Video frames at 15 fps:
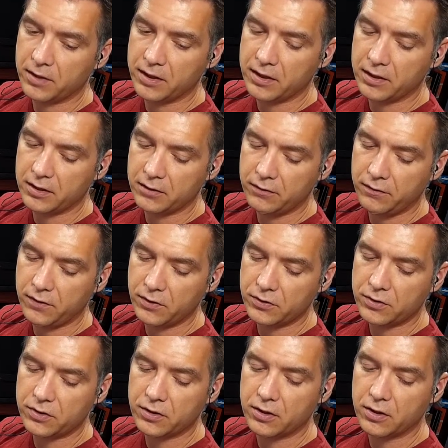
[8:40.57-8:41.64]
the
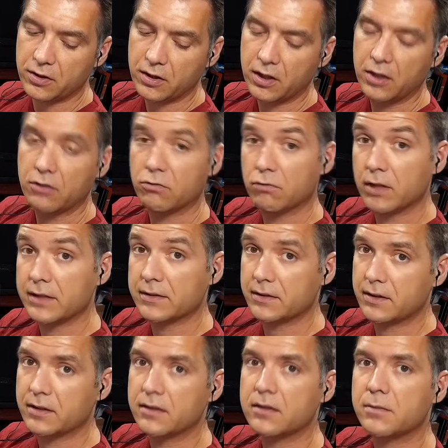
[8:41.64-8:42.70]
filter
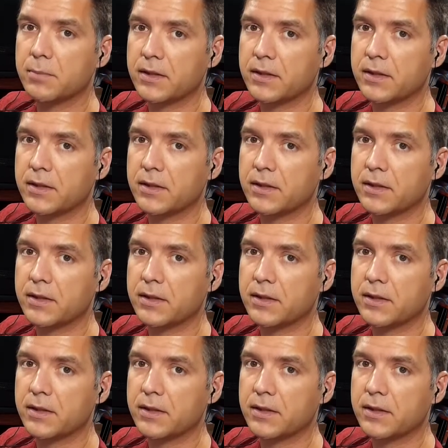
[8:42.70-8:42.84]
resonance,